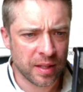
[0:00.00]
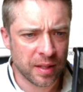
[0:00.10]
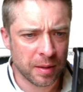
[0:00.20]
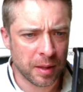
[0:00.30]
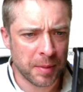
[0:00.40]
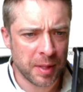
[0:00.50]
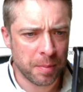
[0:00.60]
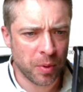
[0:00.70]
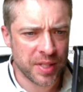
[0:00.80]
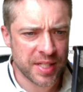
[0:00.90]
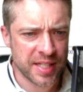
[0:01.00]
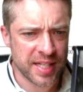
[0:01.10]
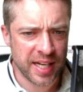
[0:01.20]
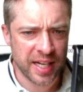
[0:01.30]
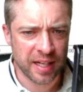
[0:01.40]
Our midpoint is
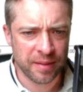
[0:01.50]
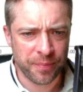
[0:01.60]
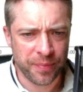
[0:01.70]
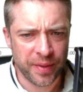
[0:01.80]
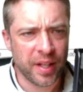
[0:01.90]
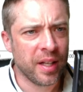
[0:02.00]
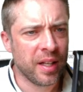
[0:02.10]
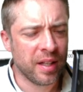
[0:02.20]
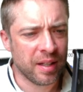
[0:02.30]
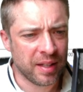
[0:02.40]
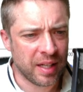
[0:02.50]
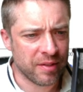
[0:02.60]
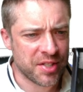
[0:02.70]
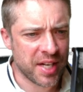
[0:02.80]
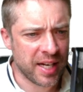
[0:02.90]
here, give or
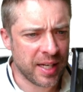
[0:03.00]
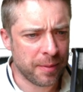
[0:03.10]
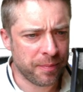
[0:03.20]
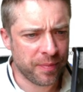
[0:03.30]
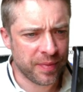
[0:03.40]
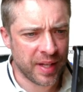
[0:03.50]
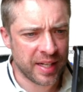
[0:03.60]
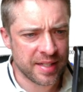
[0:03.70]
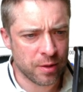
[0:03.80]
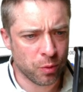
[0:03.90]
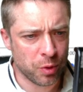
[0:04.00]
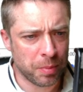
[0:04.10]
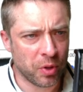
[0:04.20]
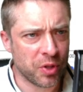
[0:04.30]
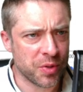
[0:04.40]
take. That is an order
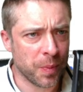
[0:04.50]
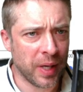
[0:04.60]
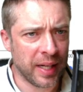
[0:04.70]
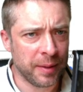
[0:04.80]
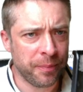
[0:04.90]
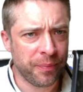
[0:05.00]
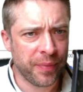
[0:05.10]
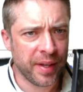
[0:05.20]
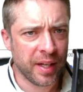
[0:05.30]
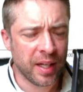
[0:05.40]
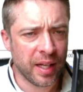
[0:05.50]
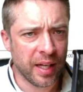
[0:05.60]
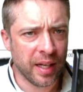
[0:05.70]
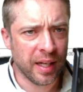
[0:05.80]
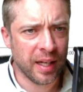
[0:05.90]
block as well.
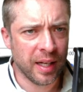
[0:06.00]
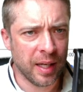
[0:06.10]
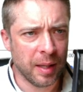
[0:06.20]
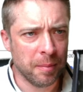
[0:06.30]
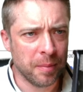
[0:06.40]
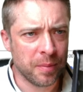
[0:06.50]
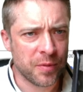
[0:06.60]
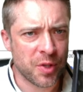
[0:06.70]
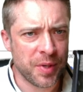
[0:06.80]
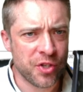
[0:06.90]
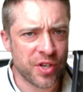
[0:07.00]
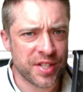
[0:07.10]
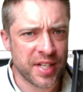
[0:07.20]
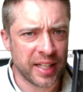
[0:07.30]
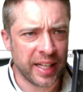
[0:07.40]
So
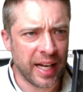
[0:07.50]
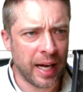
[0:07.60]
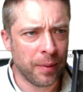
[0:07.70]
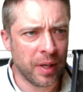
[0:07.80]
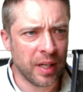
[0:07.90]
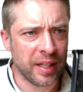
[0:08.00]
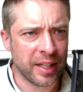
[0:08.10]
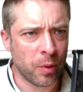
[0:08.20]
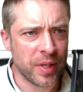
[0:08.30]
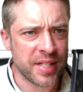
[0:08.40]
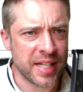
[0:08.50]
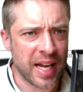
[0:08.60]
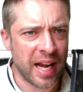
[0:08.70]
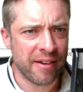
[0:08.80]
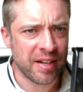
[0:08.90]
interestingly, our liquidity
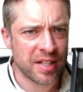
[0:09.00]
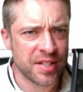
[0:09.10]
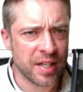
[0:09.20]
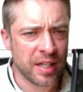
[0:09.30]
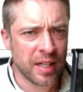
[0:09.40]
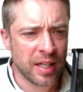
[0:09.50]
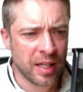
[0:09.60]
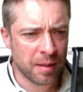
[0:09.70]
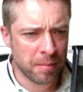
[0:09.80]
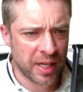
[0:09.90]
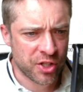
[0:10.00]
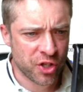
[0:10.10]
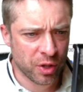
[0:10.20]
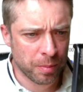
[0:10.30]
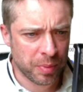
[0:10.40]
areas match
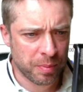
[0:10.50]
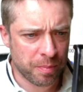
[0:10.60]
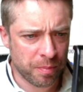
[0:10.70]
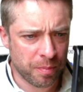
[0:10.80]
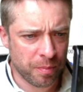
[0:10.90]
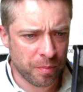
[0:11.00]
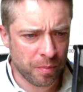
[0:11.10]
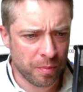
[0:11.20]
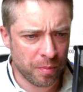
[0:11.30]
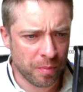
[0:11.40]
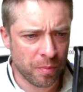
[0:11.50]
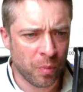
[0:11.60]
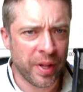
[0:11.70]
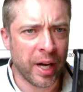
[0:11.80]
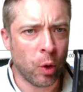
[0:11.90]
up
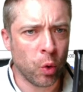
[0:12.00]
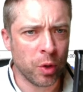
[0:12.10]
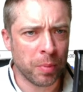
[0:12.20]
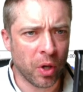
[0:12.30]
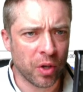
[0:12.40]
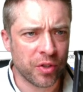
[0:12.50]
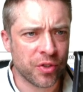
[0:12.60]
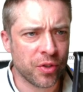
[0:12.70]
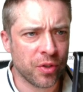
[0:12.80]
with our order blocks.